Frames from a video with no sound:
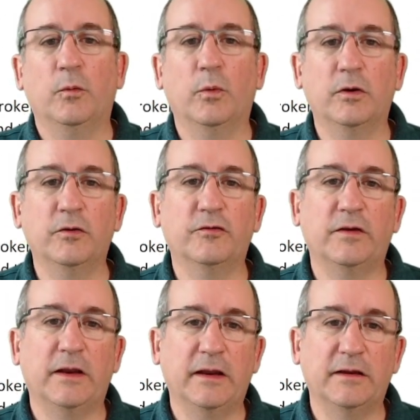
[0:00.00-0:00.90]
We're
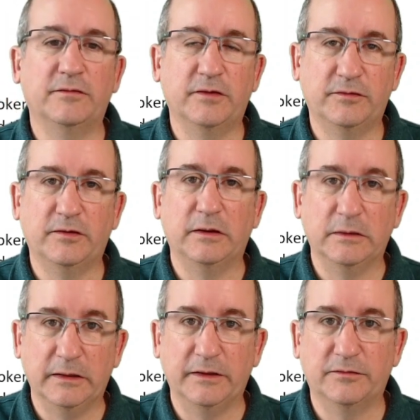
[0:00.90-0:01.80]
using an
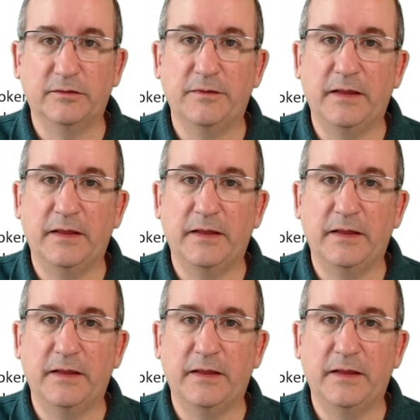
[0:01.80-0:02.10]
existing list,